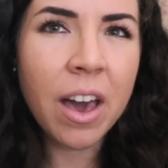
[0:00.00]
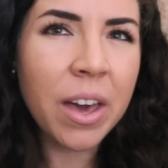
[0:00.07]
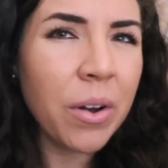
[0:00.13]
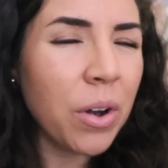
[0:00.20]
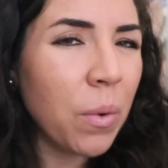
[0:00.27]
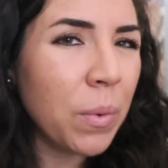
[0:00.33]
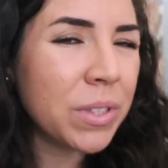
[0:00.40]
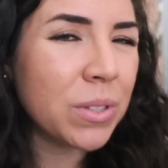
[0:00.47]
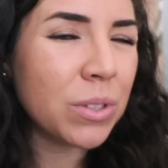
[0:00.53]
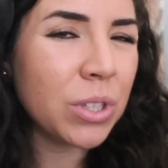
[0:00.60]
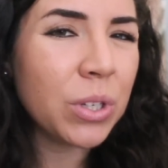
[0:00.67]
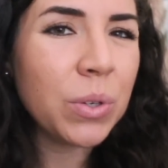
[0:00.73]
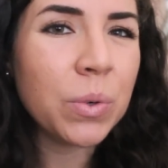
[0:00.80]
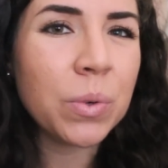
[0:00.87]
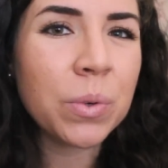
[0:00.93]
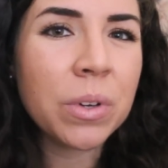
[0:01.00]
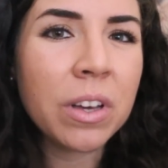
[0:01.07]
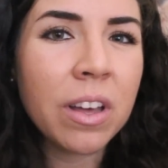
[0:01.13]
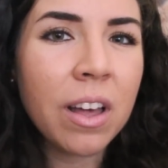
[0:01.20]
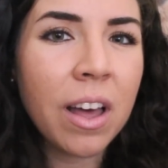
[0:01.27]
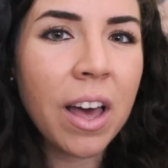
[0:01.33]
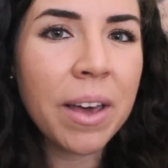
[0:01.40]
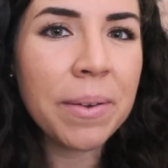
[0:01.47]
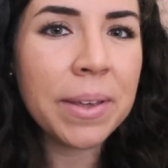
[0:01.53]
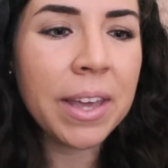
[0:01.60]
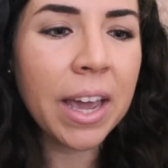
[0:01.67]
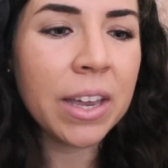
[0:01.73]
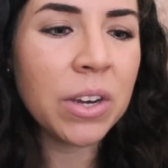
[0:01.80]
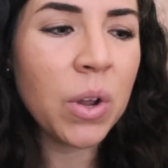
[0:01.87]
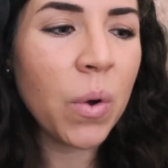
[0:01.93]
don't know what to do. I
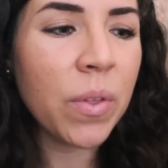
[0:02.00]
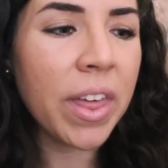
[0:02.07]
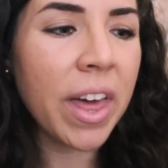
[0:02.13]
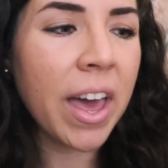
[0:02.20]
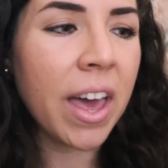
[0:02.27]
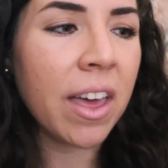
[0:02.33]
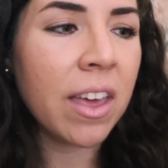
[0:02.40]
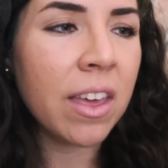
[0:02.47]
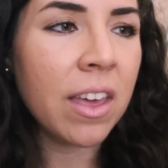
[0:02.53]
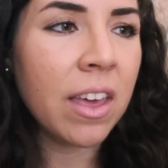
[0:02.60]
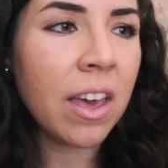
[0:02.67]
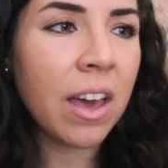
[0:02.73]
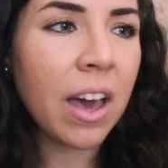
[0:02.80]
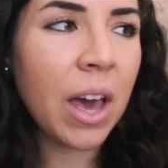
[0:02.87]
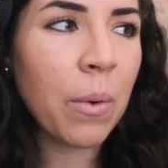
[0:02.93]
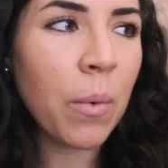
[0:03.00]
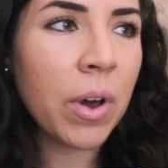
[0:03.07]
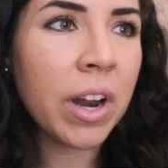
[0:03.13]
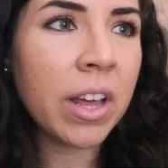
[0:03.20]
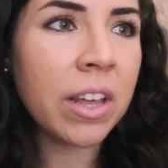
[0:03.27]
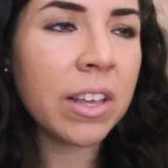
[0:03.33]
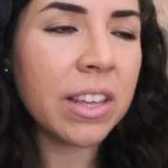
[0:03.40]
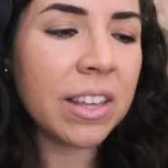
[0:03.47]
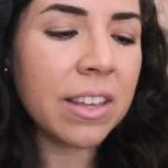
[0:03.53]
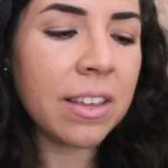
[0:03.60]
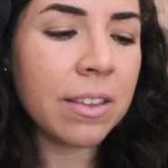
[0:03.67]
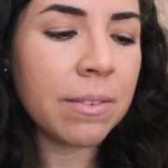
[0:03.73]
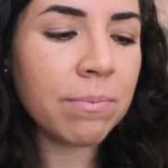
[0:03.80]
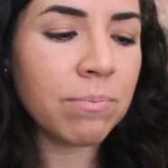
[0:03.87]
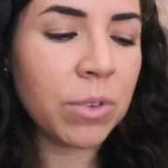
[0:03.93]
mean, I know that I want
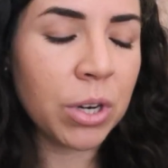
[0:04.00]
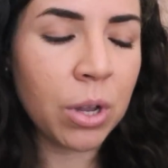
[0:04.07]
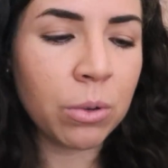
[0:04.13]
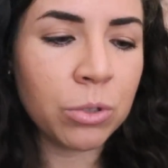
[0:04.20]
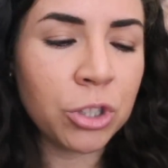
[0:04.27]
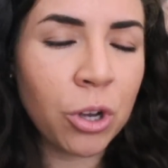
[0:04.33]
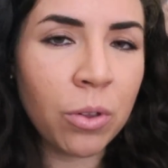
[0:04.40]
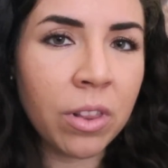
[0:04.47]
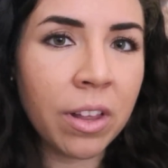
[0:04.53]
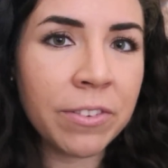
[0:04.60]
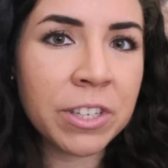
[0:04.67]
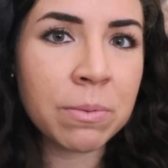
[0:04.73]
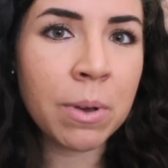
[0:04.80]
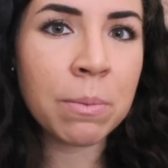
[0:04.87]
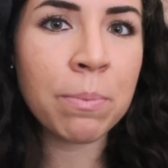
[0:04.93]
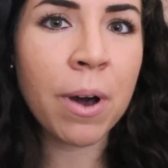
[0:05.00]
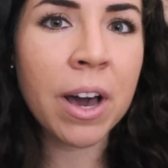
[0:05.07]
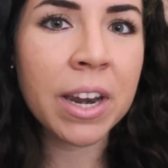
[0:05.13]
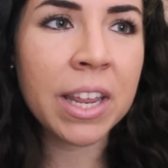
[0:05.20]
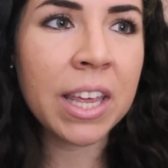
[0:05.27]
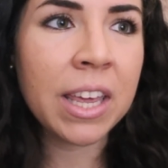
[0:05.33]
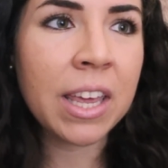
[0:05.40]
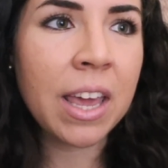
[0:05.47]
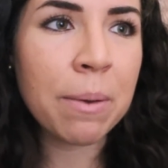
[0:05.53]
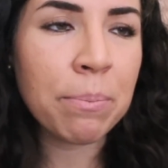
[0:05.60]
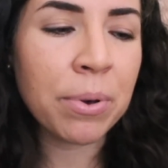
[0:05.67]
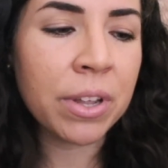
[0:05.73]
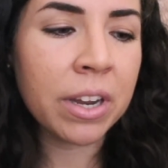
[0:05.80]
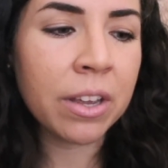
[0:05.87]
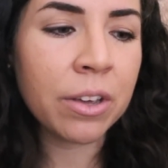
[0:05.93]
to, you know, show love to my body and
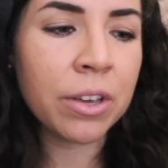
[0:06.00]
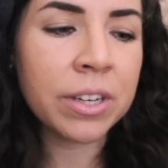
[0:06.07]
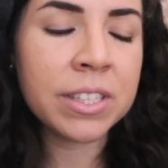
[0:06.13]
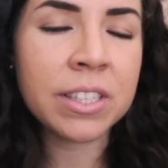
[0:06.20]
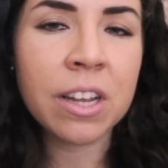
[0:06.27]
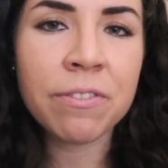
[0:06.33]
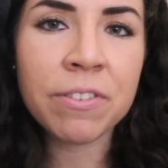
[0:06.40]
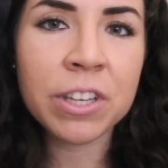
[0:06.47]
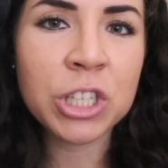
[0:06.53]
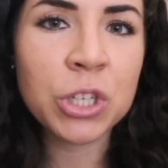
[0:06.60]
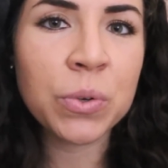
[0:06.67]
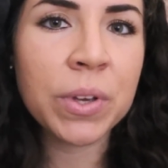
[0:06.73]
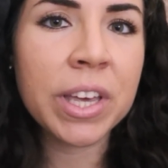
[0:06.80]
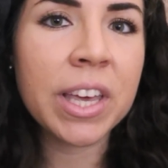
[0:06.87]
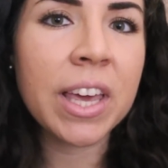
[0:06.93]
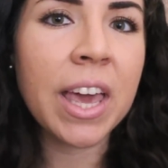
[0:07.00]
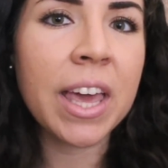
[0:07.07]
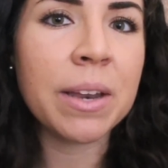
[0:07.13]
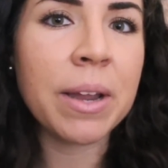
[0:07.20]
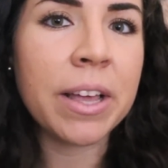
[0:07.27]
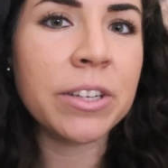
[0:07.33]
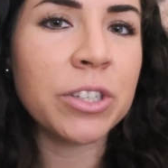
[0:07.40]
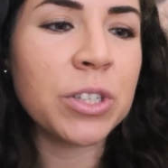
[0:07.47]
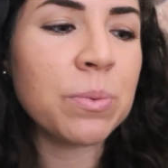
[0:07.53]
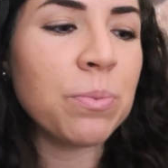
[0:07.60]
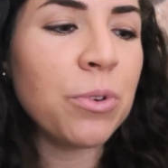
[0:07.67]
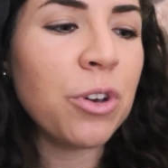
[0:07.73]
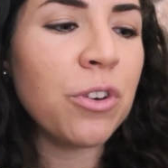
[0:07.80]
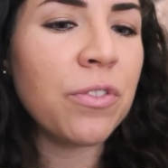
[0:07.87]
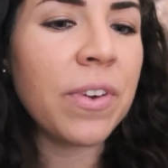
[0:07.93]
put in good stuff into it and just
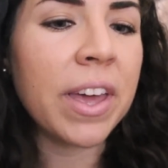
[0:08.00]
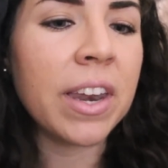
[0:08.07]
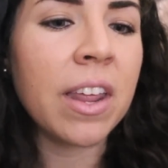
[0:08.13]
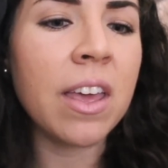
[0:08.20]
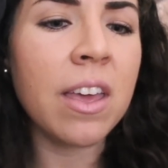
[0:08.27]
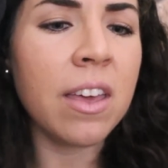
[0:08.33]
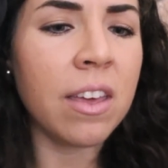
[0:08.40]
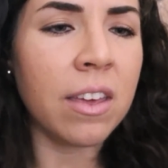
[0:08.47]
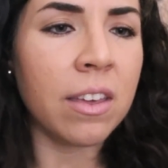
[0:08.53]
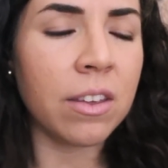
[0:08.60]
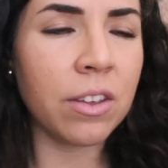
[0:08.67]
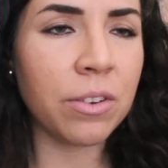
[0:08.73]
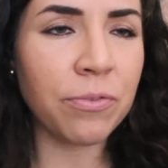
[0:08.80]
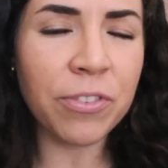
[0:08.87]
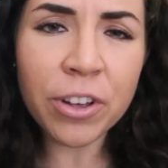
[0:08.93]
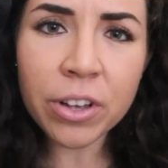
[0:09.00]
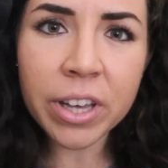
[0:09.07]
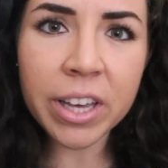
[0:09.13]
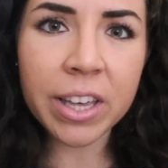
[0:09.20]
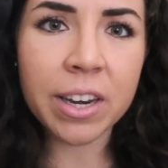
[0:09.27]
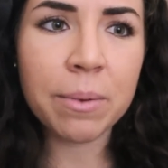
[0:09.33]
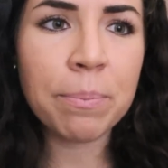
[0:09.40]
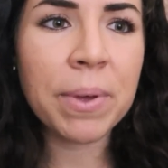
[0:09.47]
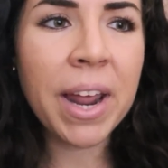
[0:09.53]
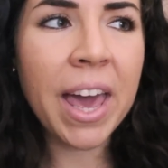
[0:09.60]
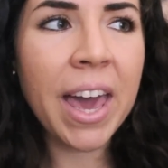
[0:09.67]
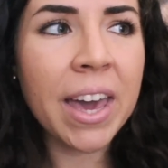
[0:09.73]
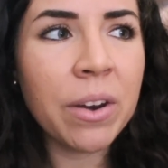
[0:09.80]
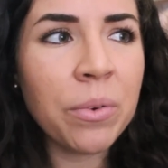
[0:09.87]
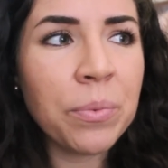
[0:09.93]
move and you feel good, but
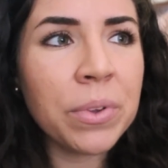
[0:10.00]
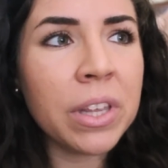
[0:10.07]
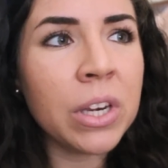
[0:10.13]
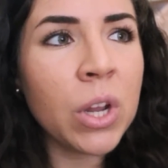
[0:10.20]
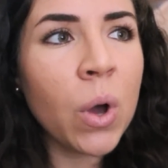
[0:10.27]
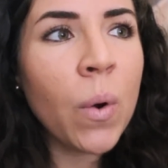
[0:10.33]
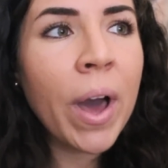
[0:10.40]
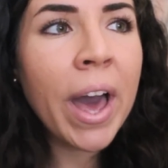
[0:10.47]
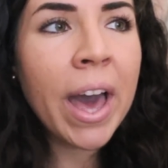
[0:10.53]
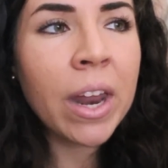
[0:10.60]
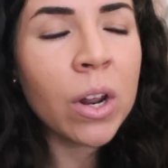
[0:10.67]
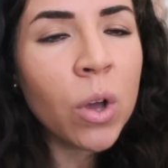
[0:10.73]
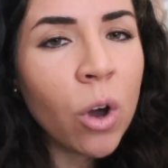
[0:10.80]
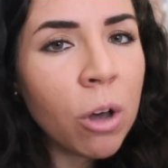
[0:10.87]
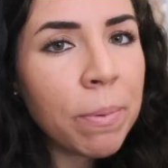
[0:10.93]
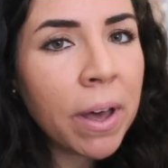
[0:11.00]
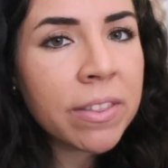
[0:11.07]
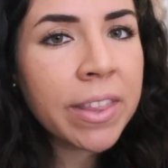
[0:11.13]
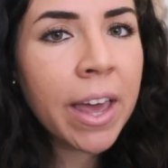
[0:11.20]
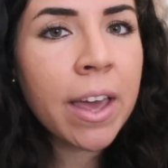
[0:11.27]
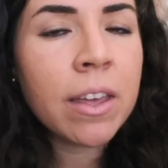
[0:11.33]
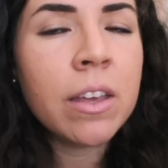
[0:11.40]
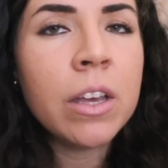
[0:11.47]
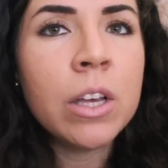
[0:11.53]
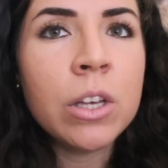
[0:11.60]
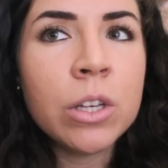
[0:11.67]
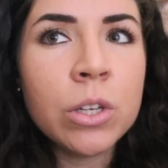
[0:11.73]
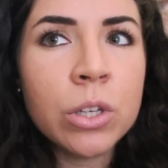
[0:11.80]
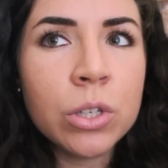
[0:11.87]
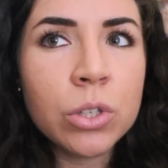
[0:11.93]
I don't really know how to go about that.
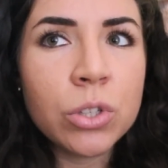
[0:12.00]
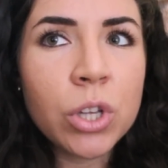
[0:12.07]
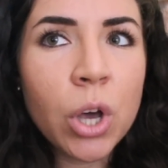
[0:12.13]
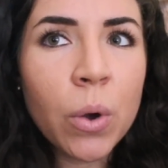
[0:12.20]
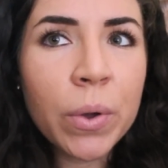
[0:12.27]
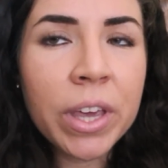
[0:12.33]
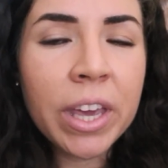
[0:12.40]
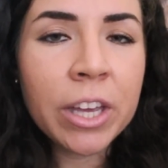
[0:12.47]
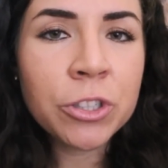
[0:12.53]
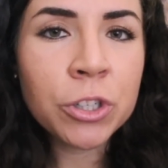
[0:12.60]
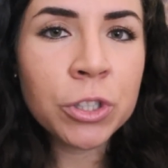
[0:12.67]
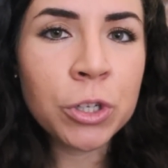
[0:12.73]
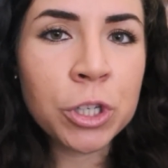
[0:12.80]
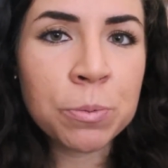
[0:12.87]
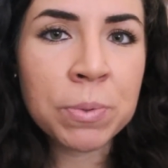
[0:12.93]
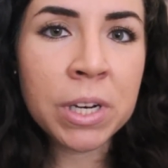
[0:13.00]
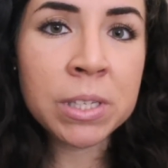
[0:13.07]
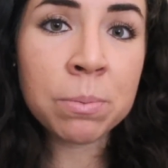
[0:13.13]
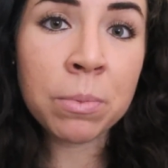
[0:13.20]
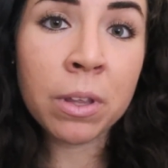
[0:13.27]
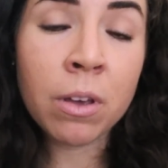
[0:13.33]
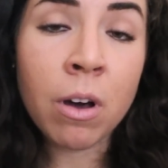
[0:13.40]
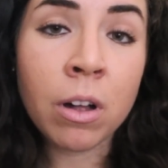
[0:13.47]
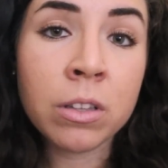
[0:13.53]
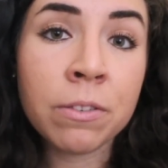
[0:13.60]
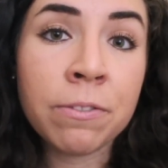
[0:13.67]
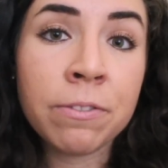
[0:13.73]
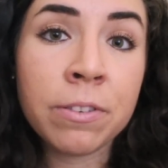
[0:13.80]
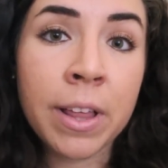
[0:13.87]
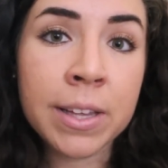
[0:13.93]
So he introduced me to something called
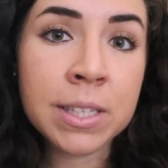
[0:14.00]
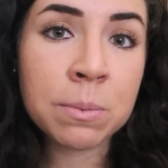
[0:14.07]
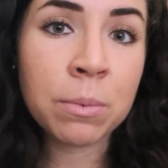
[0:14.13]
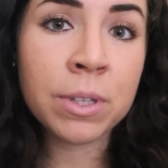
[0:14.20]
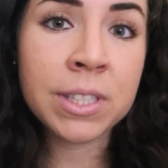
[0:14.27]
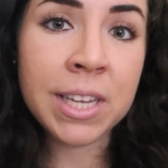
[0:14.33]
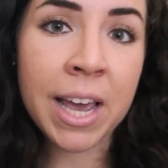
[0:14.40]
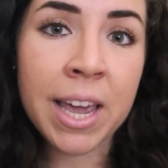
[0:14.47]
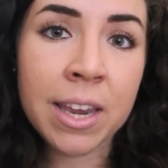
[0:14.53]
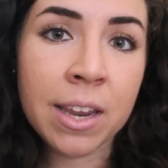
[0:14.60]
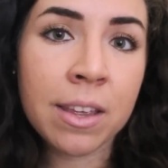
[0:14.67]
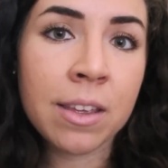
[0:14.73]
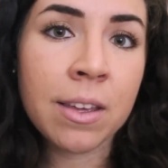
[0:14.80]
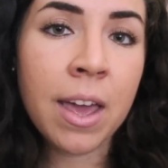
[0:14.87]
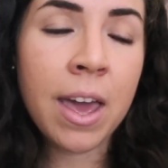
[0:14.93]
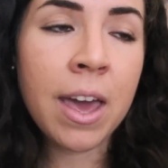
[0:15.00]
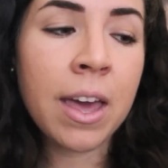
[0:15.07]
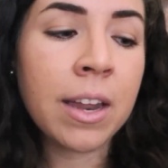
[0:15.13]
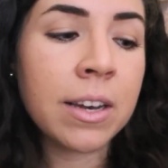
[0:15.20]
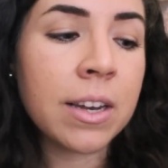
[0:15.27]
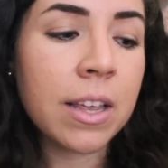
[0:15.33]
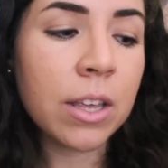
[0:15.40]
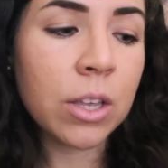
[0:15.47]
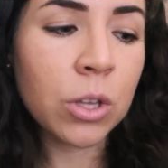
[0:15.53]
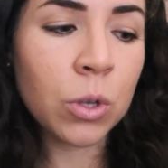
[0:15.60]
flexible dieting, and